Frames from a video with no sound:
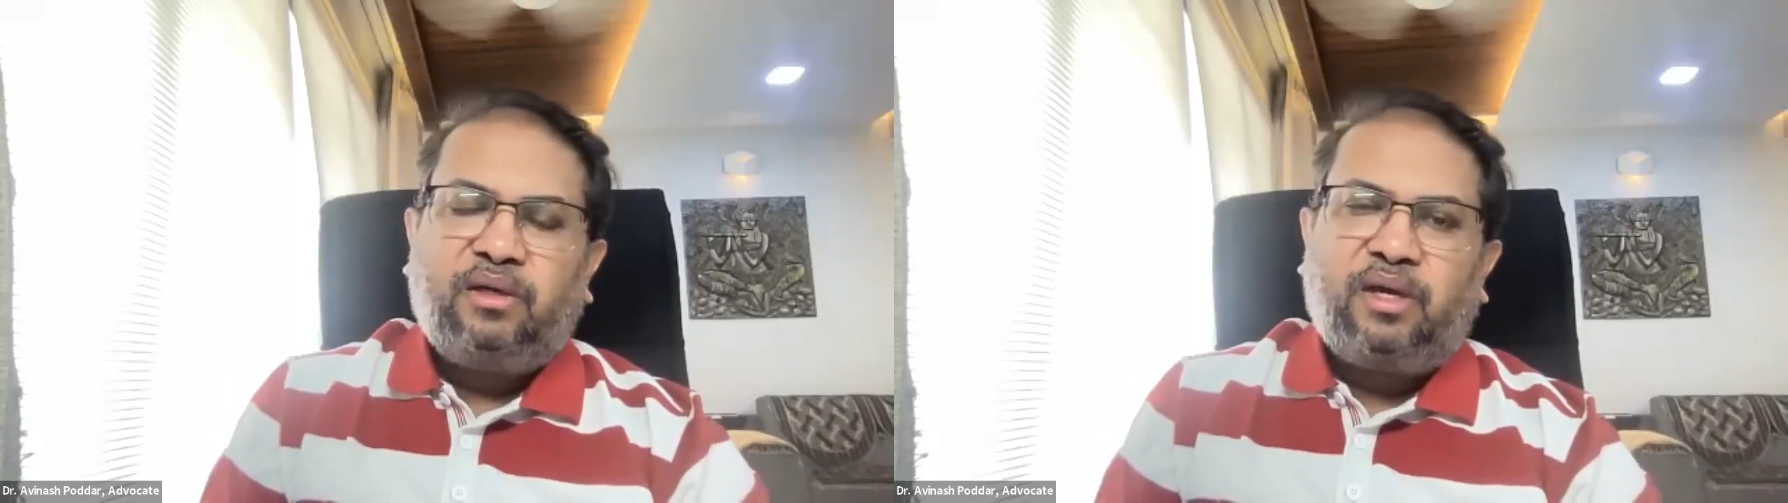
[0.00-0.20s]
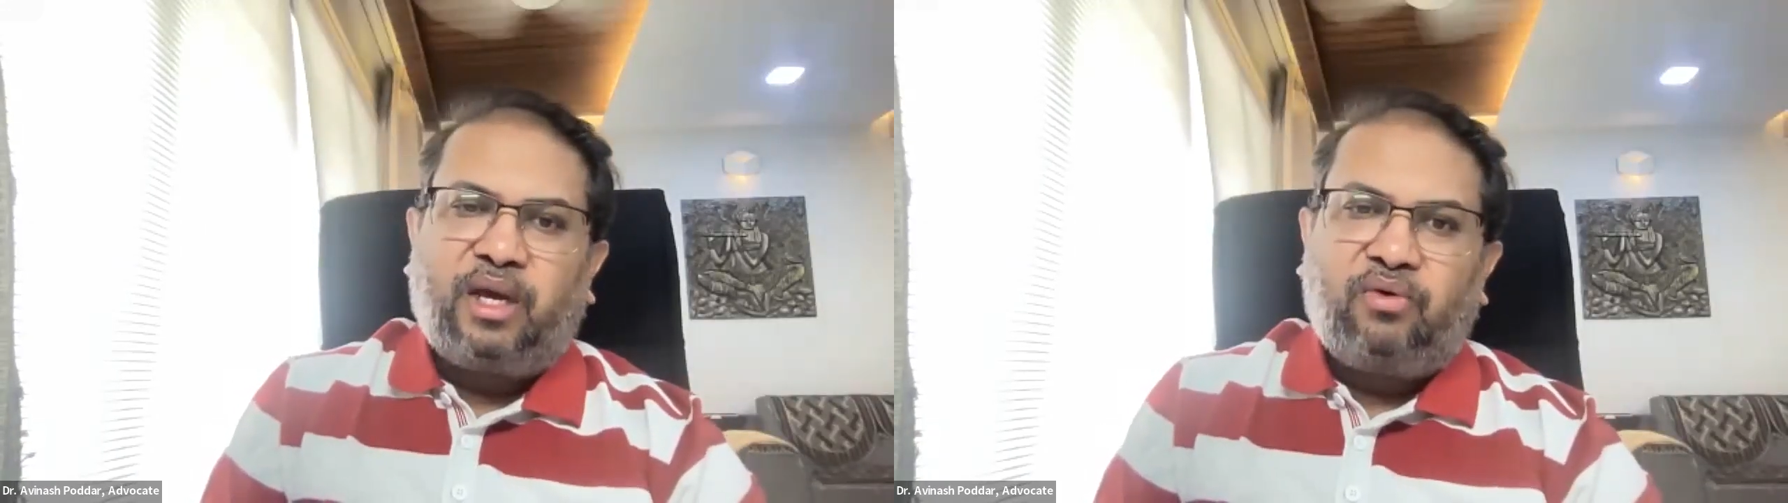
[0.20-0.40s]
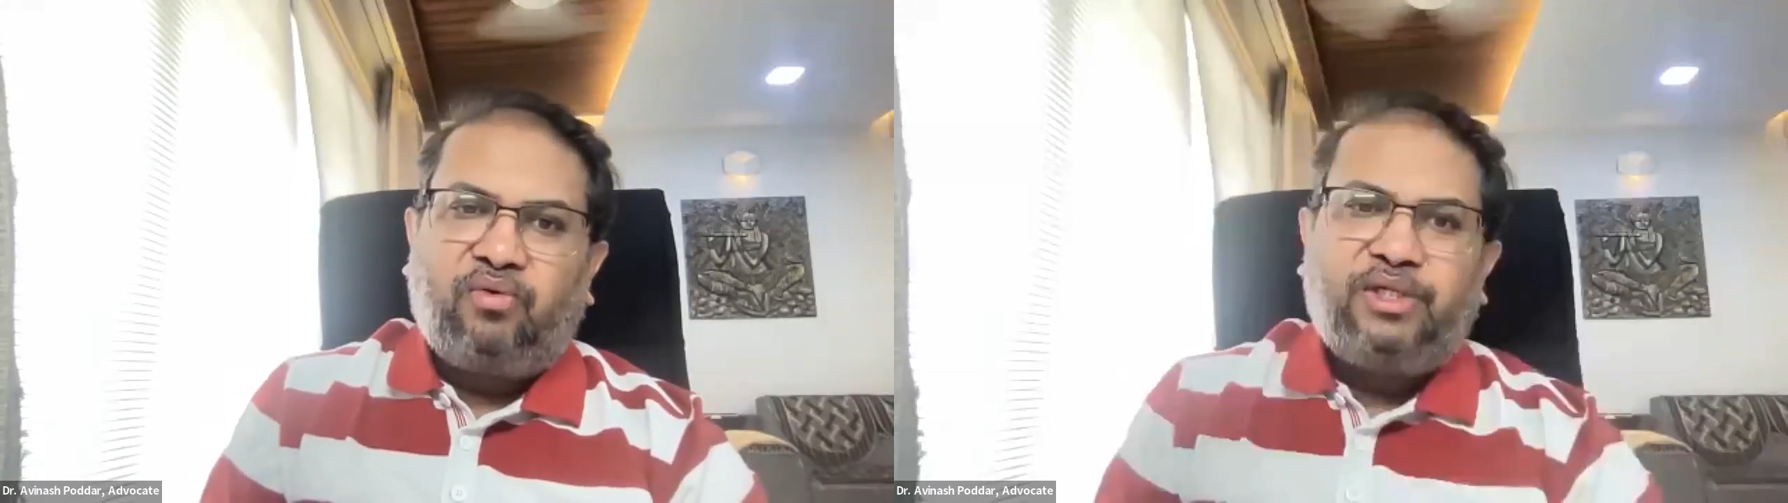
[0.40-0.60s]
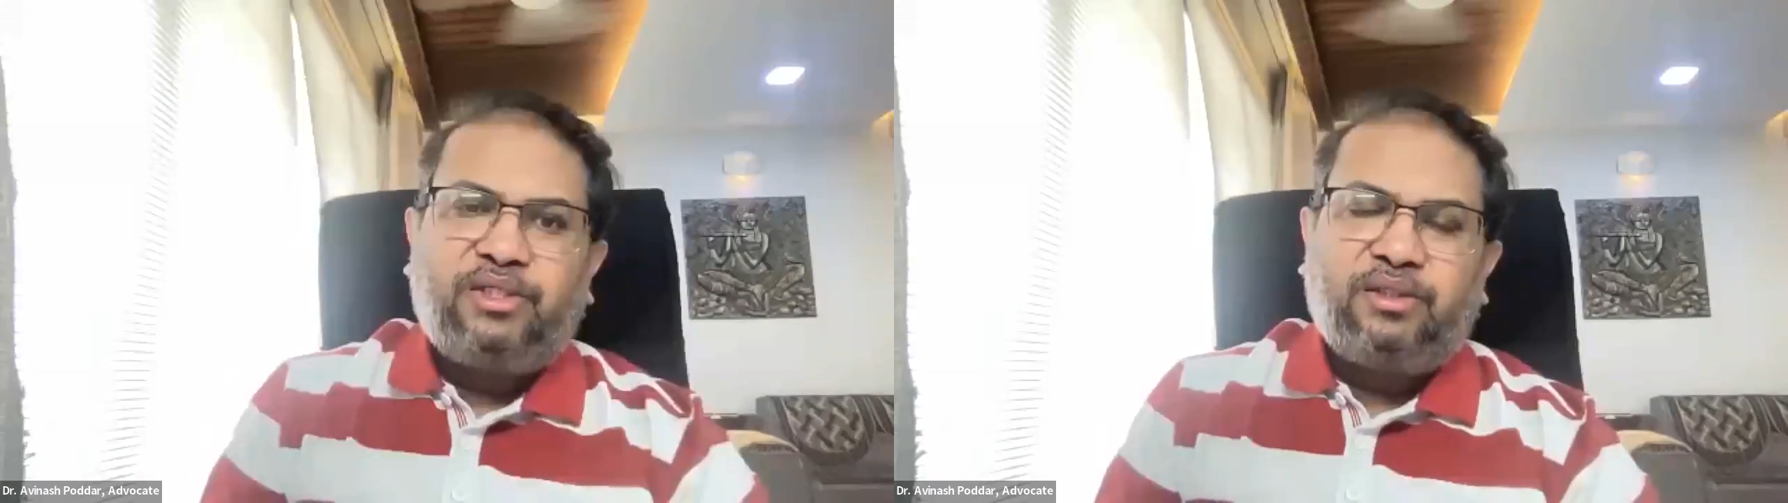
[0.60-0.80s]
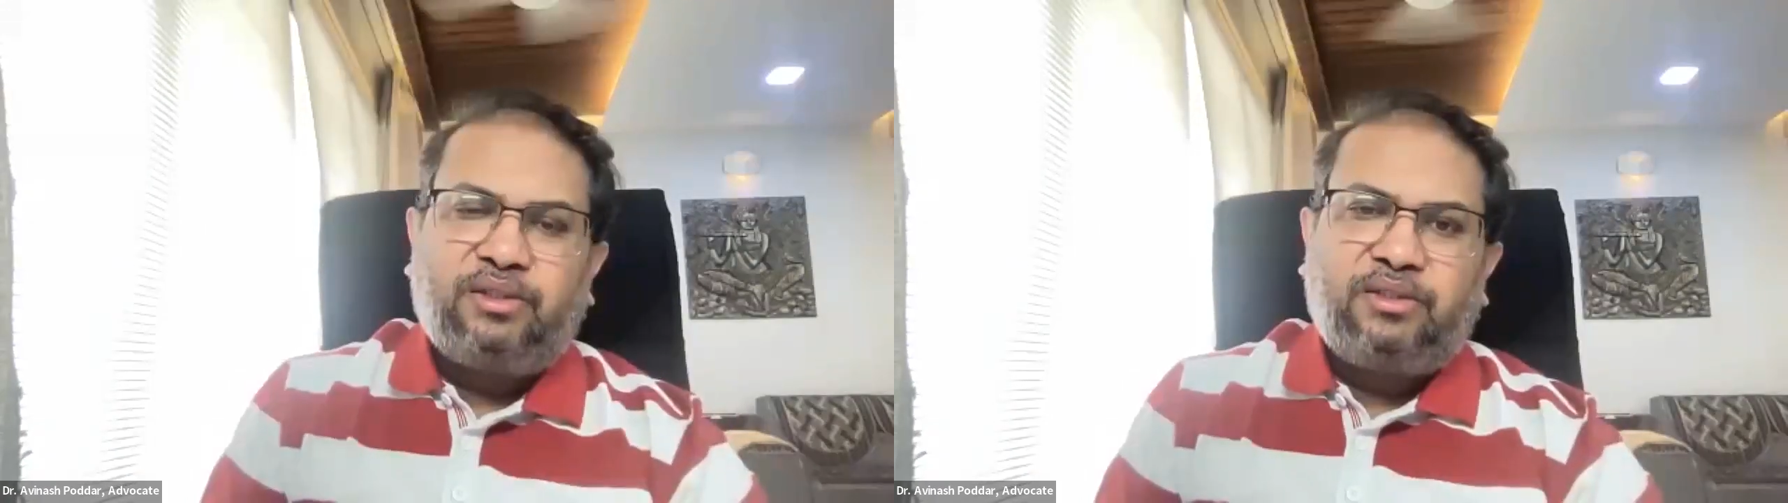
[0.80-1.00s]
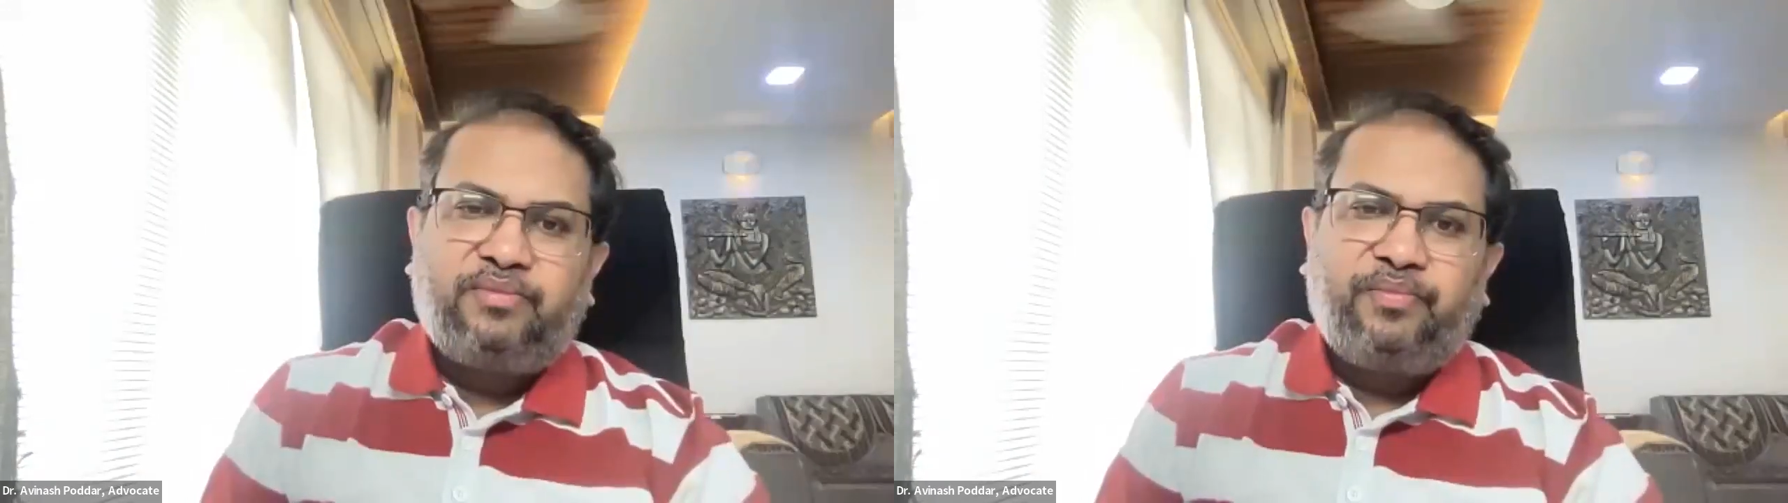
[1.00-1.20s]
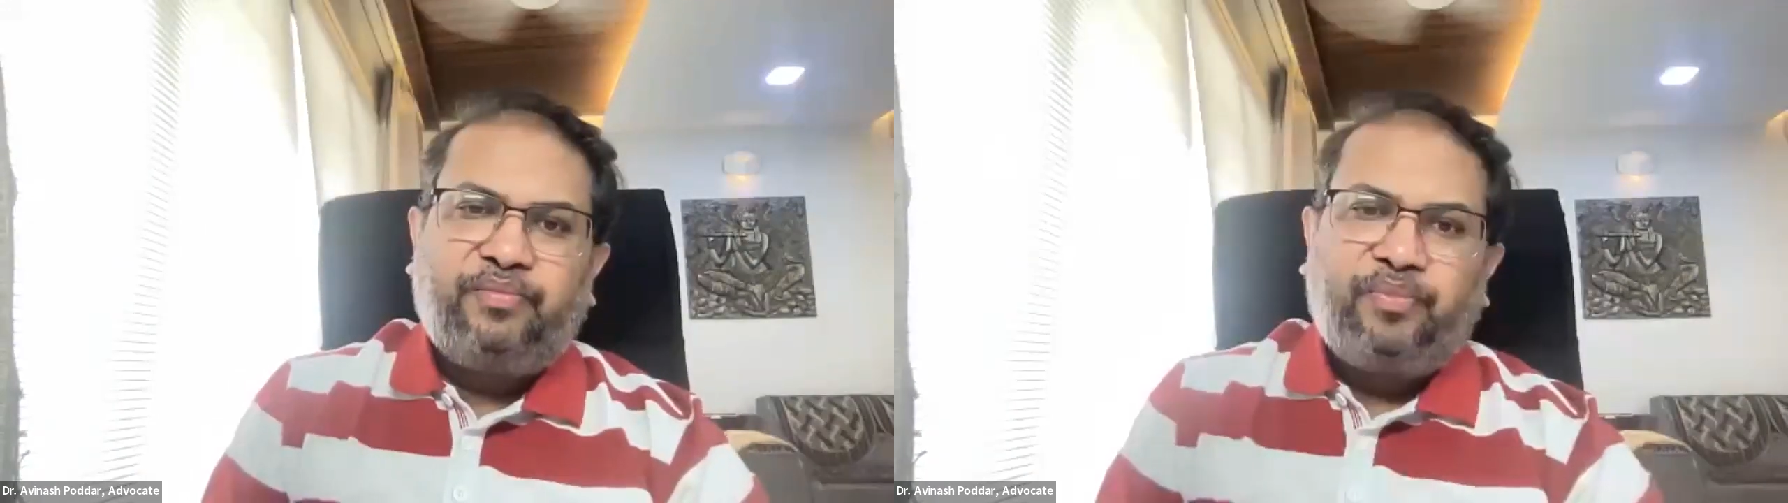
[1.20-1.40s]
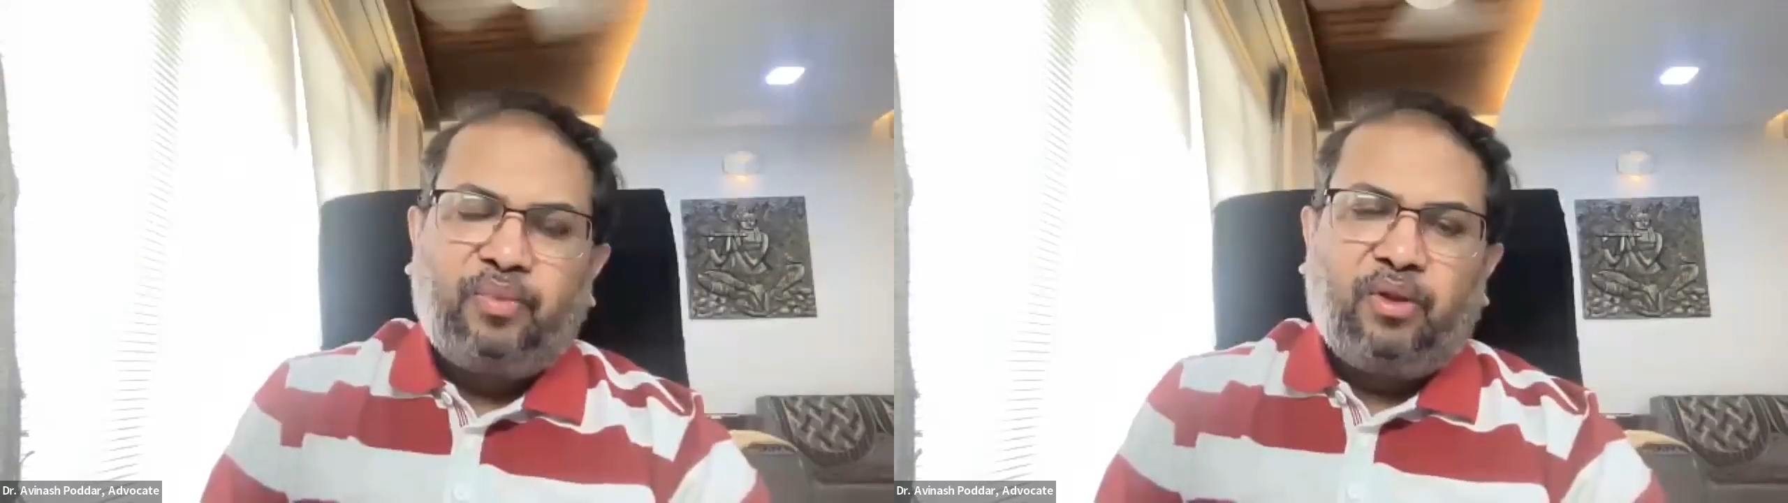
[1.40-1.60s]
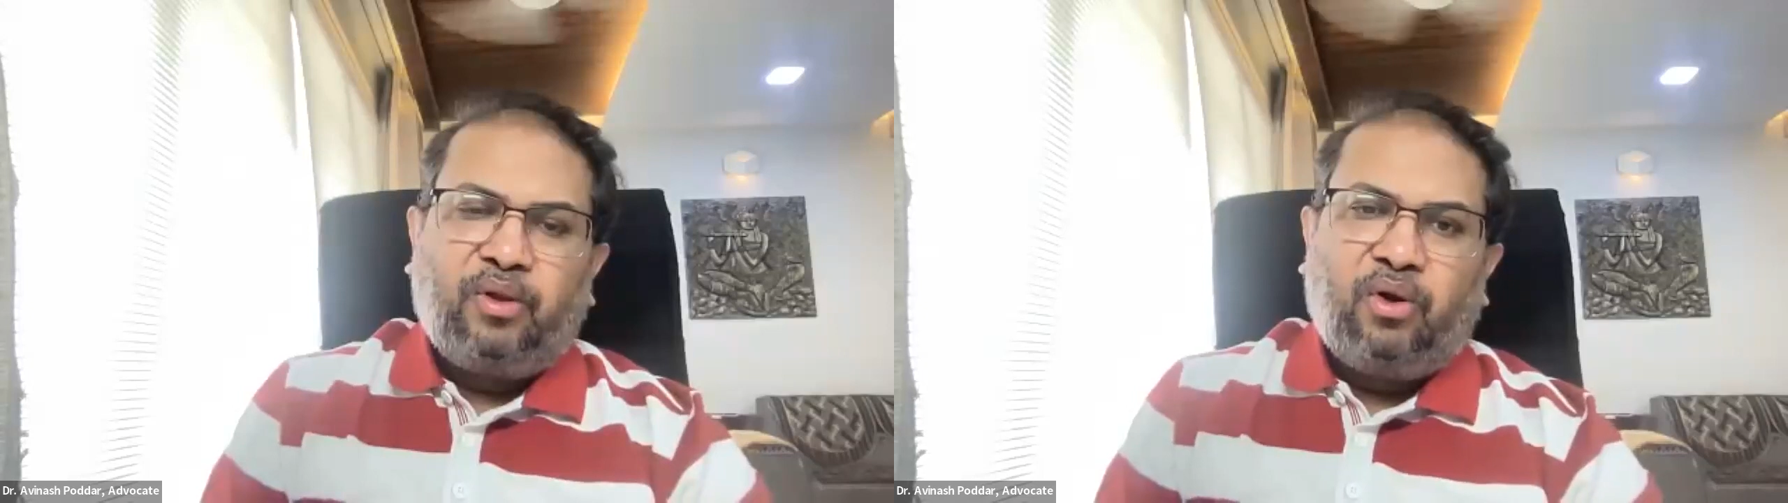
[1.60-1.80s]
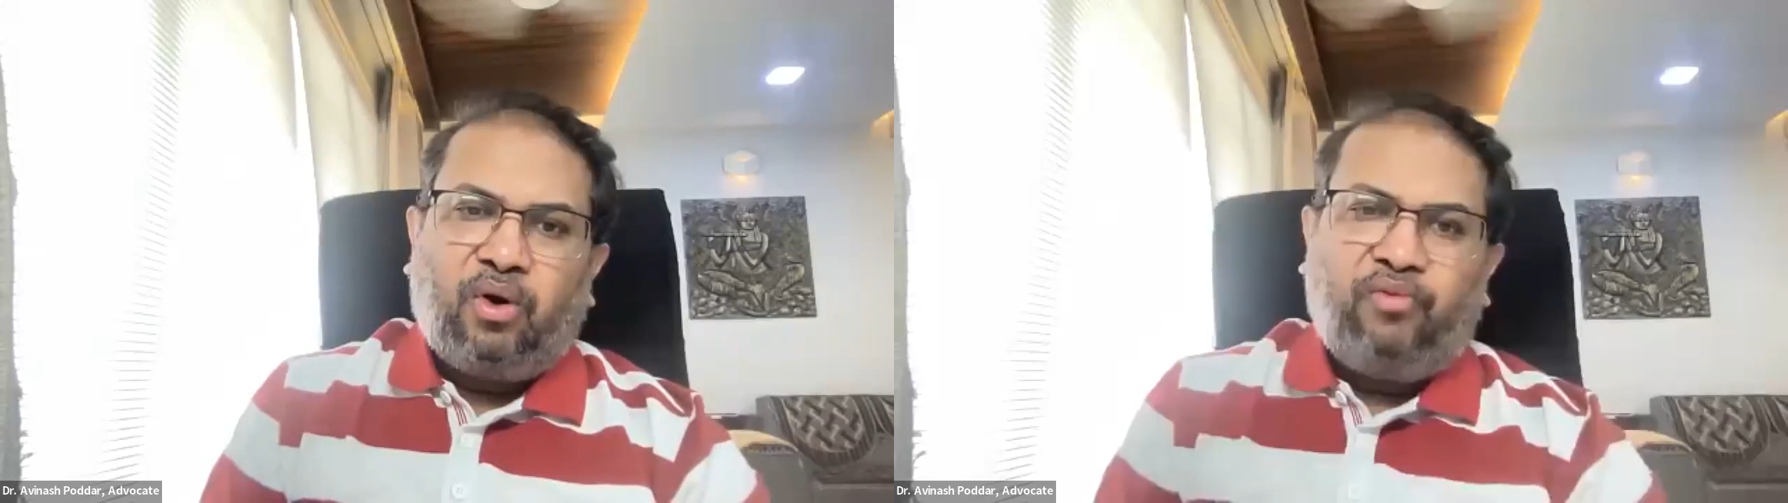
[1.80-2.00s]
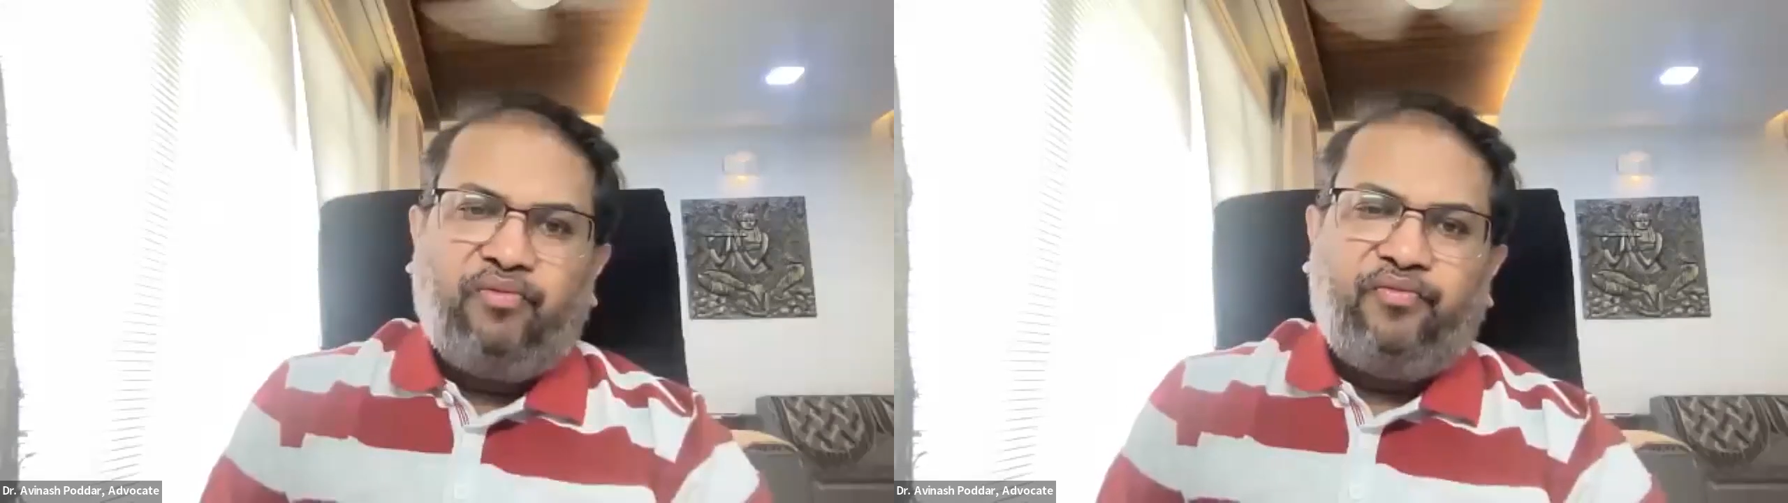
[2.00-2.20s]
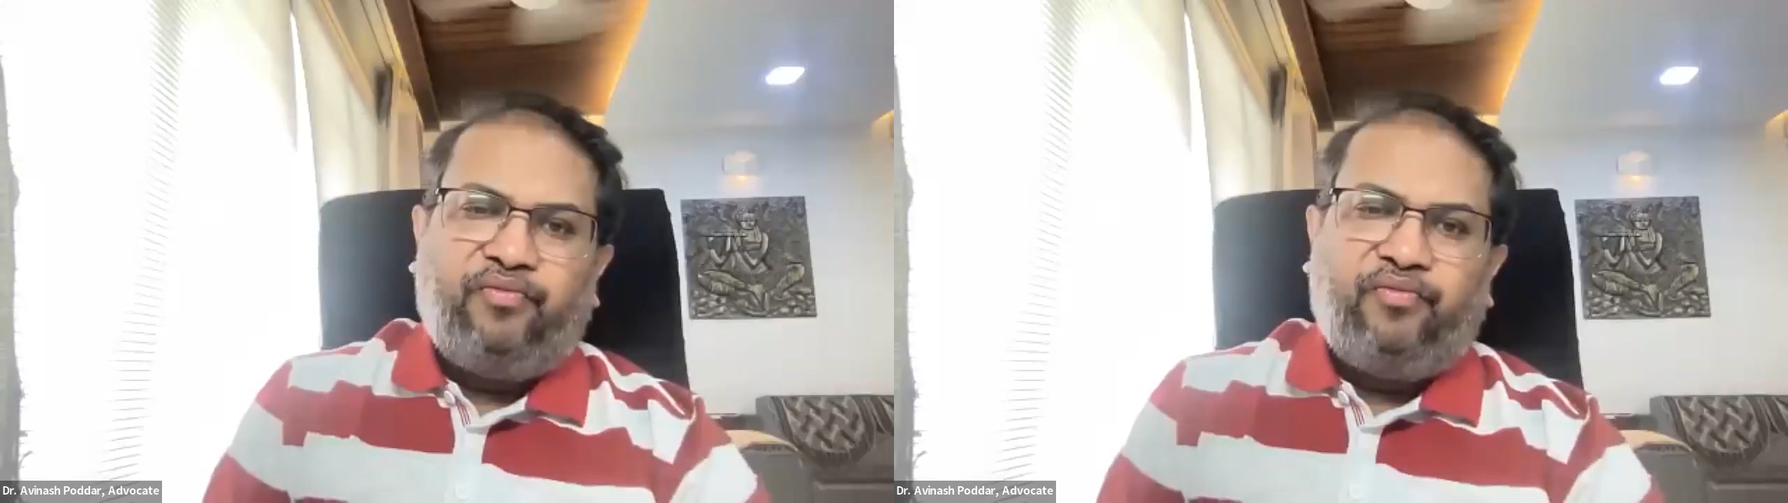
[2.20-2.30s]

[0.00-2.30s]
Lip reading: calculations of